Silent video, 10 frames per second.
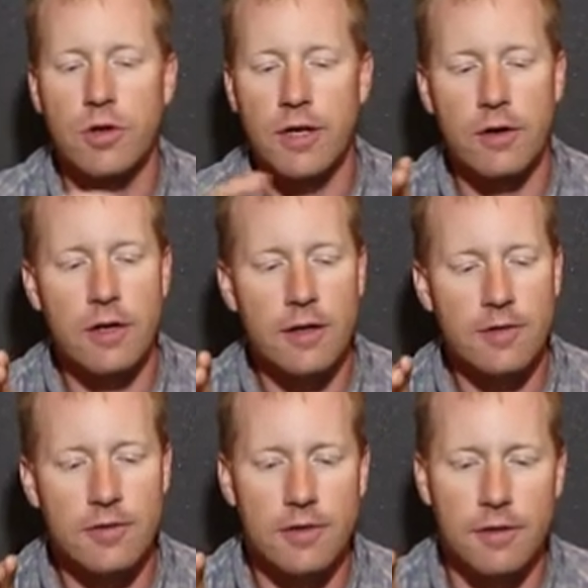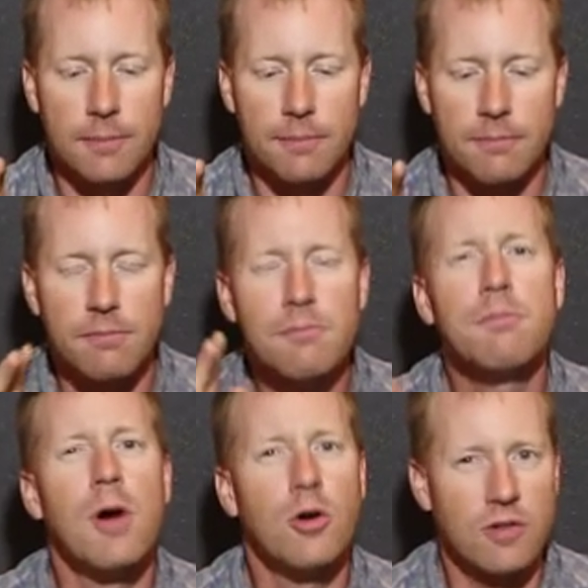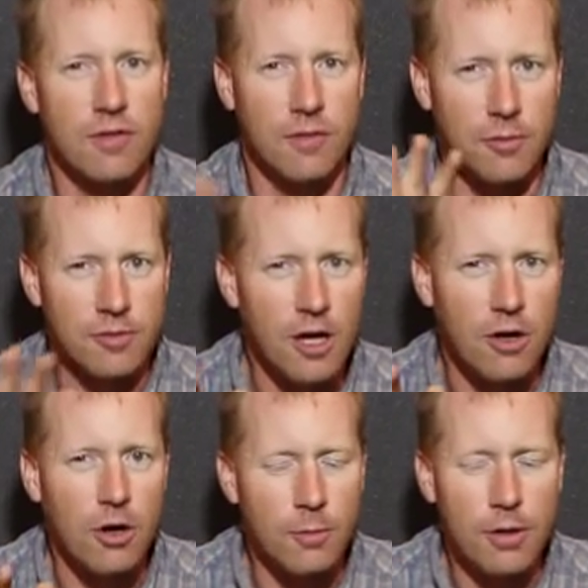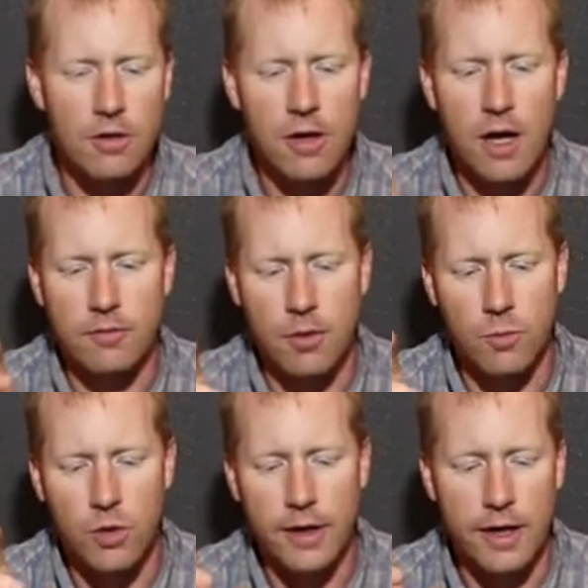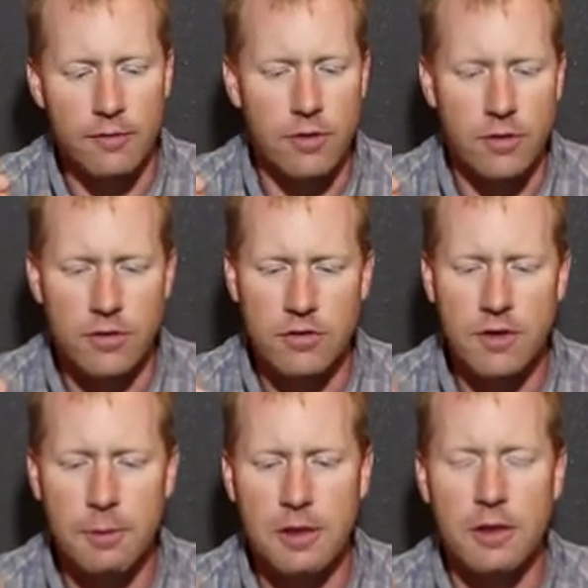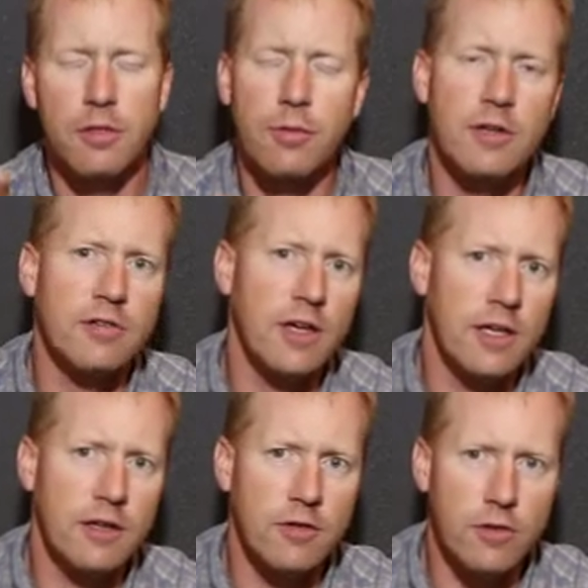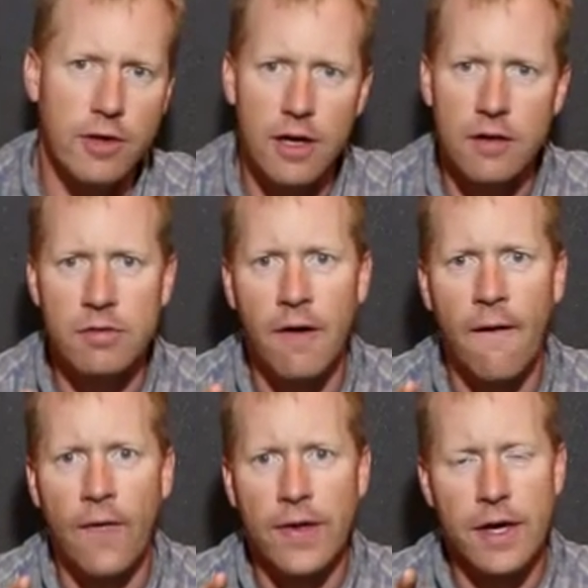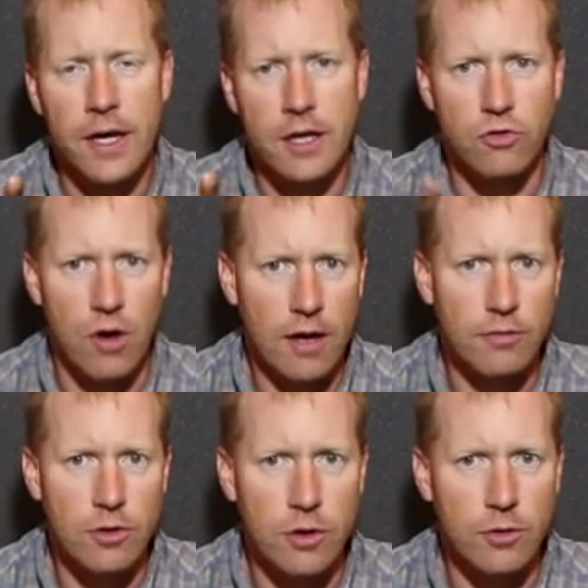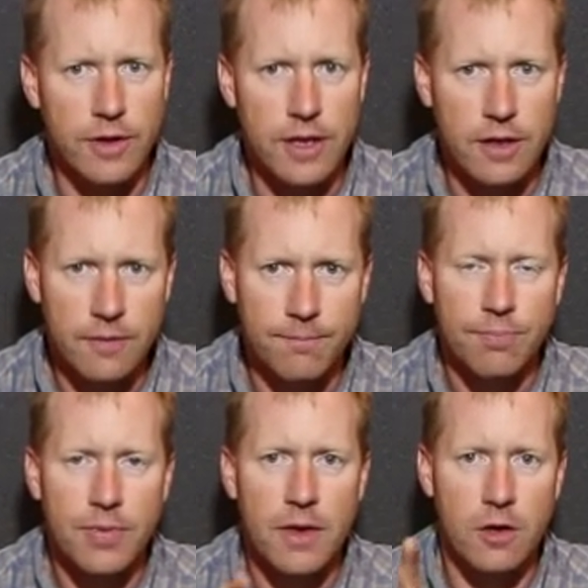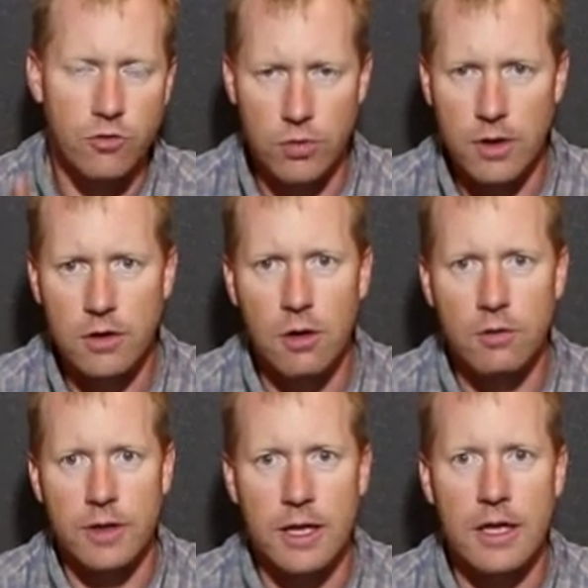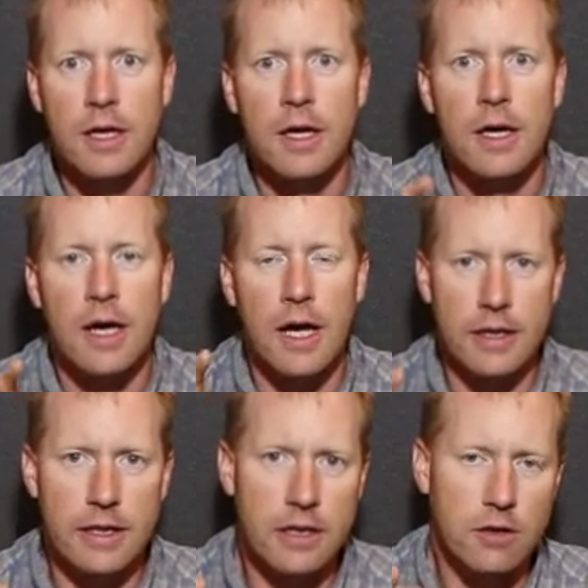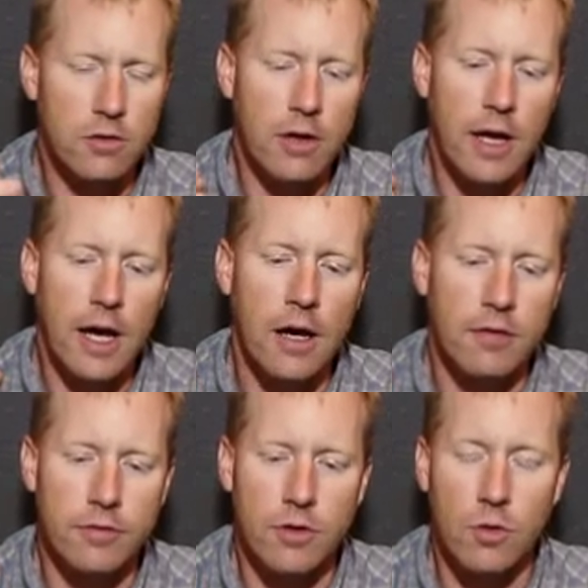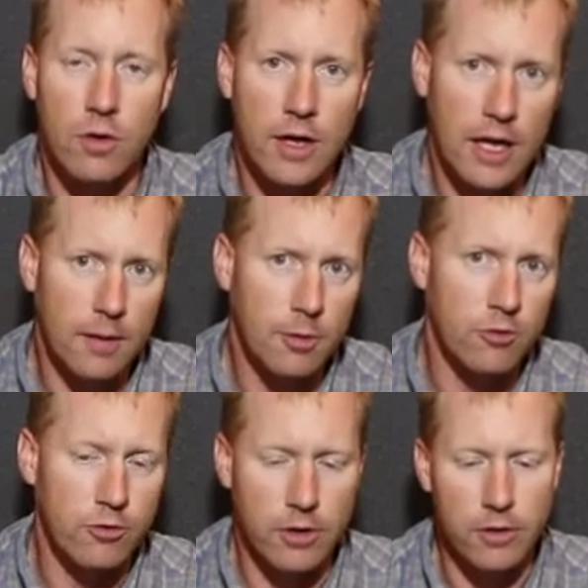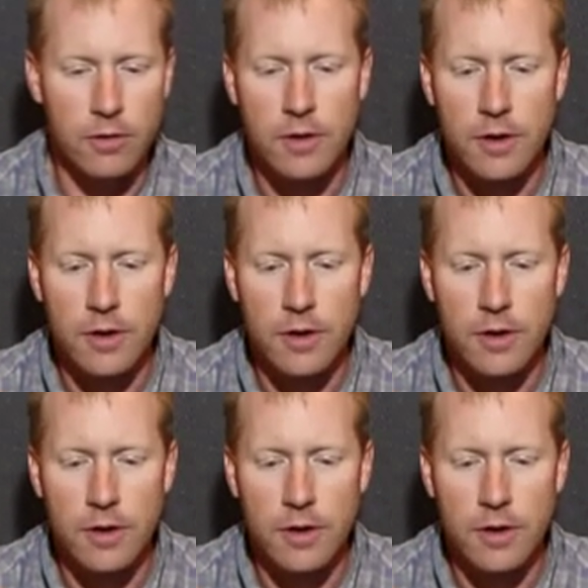nowadays, most of them, not all, but a lot of them will have typically three settings. You'll have a driver only, a drill only, and then you'll have your hammer drill.